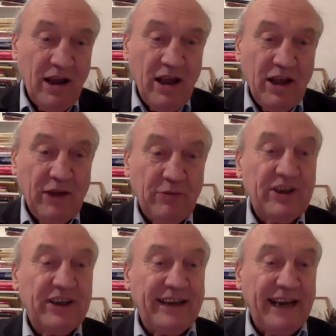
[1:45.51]
there was a
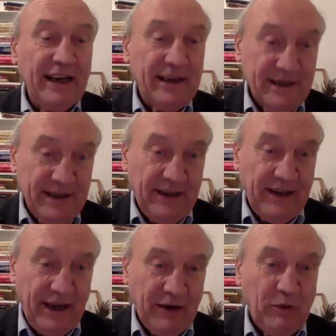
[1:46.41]
delicacy
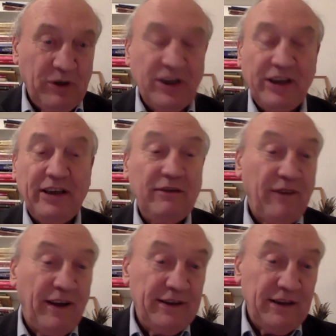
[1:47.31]
there which I didn't
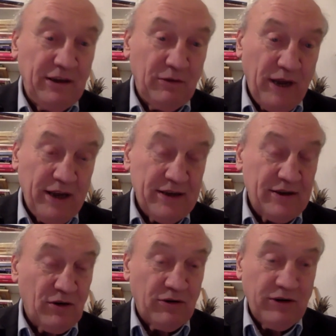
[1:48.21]
find in the West
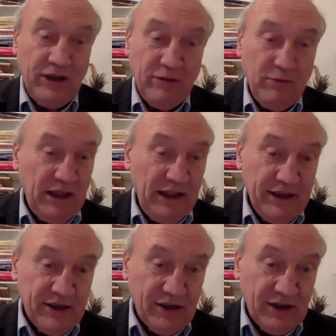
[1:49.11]
or in the Middle
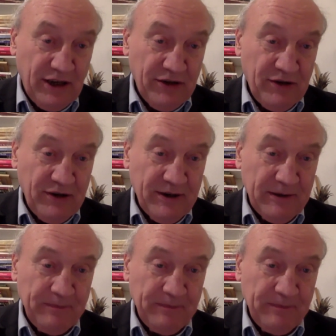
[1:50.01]
Eastern countries.